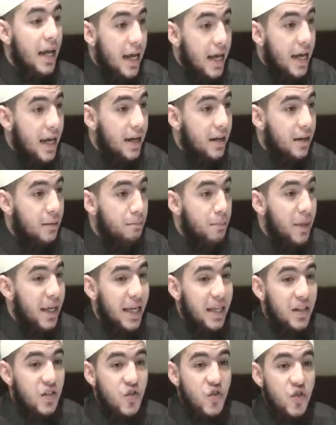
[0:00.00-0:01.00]
he
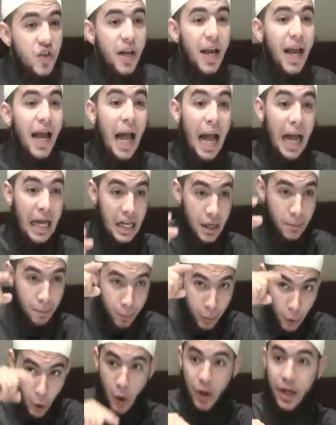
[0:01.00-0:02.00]
meets an
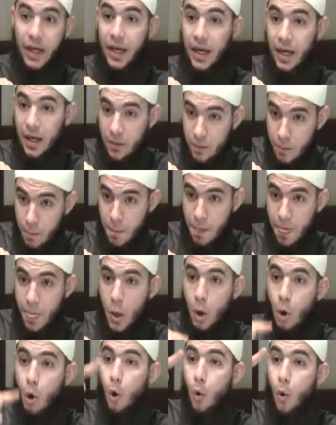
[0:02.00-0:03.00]
employee
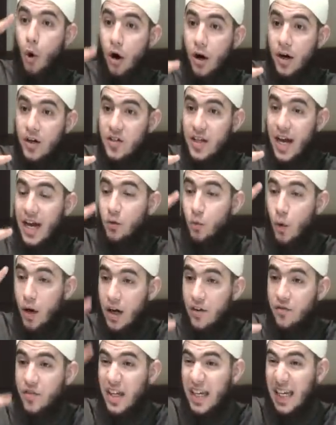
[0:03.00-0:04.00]
who works at
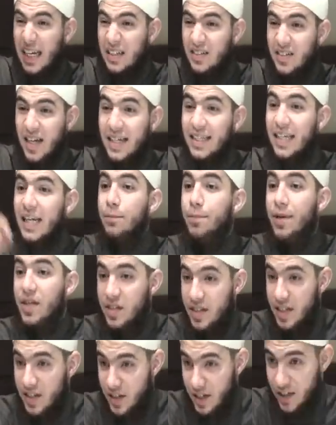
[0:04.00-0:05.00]
one of the contending
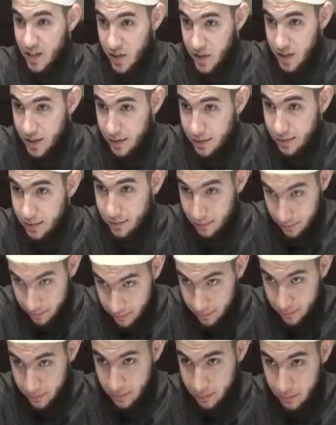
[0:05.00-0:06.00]
businesses,
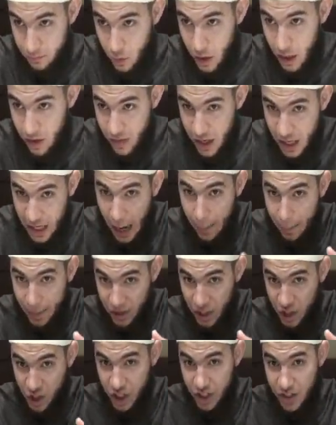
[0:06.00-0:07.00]
one of their
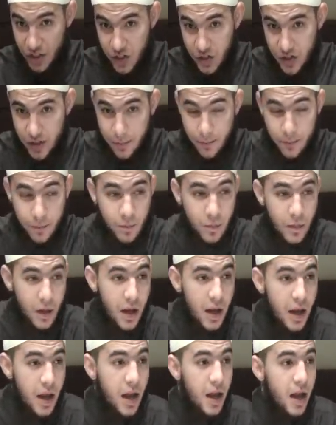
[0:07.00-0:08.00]
competitions.
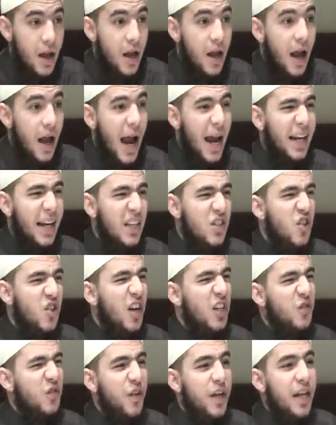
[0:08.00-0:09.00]
And he
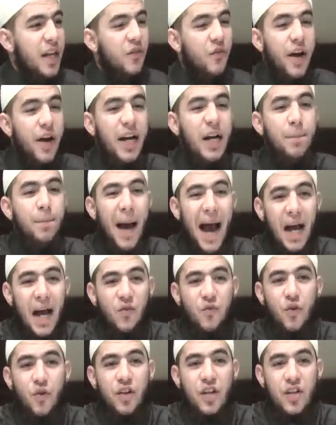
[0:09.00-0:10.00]
starts feeling very
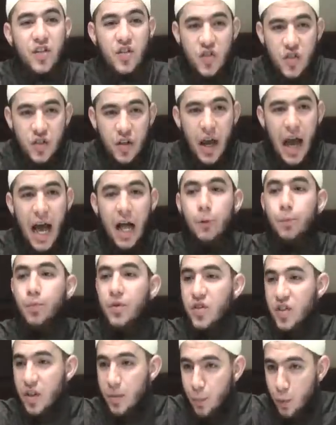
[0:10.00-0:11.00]
bad for this
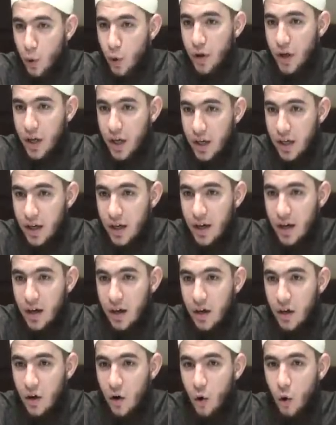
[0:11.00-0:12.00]
helpless employee
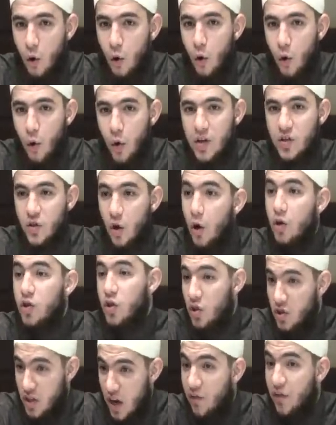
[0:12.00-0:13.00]
who is
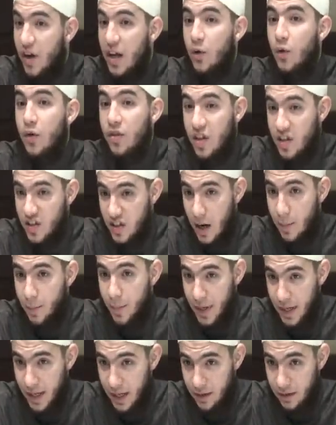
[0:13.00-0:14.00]
also suffering with this
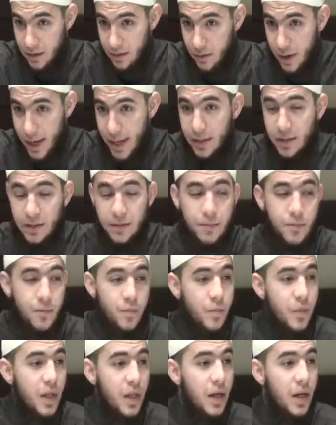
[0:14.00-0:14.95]
company, right?